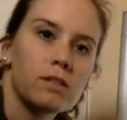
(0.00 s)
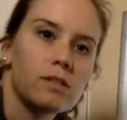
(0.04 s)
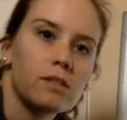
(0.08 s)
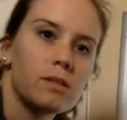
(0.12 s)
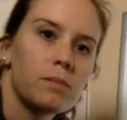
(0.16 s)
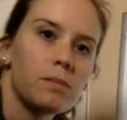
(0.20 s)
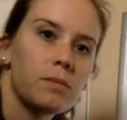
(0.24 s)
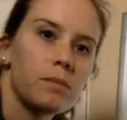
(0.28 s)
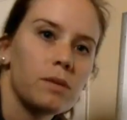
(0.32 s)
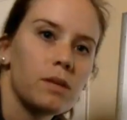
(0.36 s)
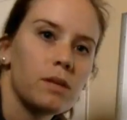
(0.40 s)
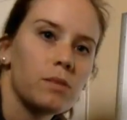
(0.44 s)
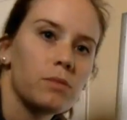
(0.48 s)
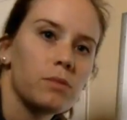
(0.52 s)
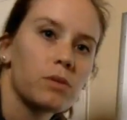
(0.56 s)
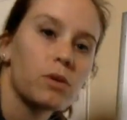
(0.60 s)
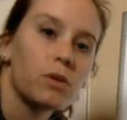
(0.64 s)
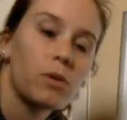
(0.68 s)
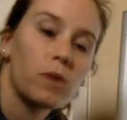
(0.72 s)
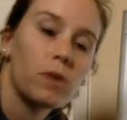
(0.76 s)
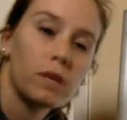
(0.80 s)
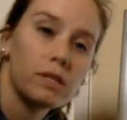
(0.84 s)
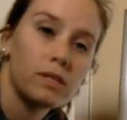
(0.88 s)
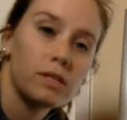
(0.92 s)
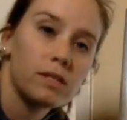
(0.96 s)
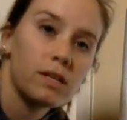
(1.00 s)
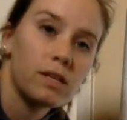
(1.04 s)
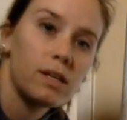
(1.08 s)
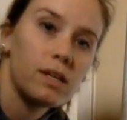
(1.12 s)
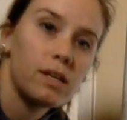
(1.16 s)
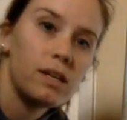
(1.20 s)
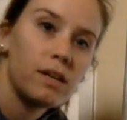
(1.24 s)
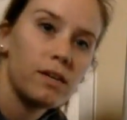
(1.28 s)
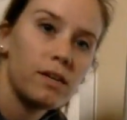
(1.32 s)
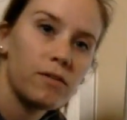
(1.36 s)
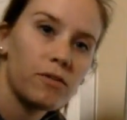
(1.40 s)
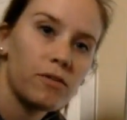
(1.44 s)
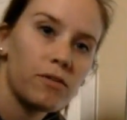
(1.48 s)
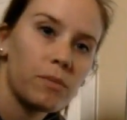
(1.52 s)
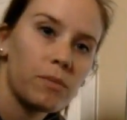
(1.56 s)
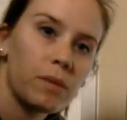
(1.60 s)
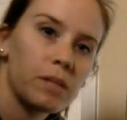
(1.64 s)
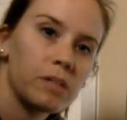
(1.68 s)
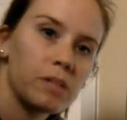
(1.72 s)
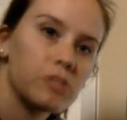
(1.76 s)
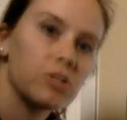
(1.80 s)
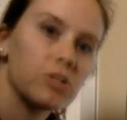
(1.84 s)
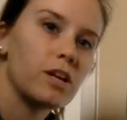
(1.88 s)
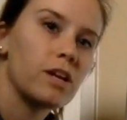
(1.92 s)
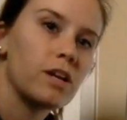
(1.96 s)
Somebody requested
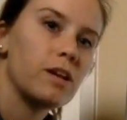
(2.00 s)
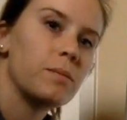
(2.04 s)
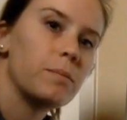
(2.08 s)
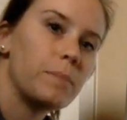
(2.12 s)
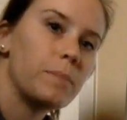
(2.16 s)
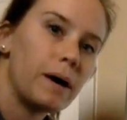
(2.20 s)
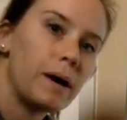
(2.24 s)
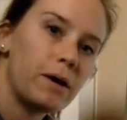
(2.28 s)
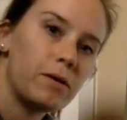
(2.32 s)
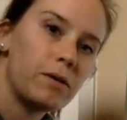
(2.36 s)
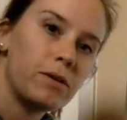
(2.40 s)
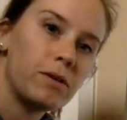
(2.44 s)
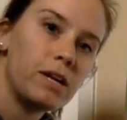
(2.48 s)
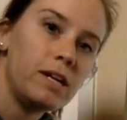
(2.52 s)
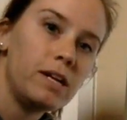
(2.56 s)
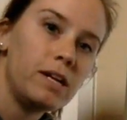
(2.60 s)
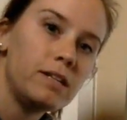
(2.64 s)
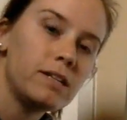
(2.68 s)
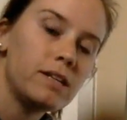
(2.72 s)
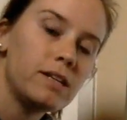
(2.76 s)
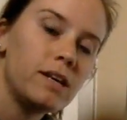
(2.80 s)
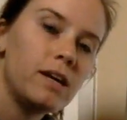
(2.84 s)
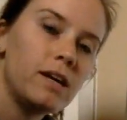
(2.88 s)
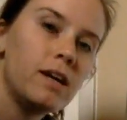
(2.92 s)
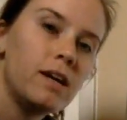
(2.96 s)
information about it,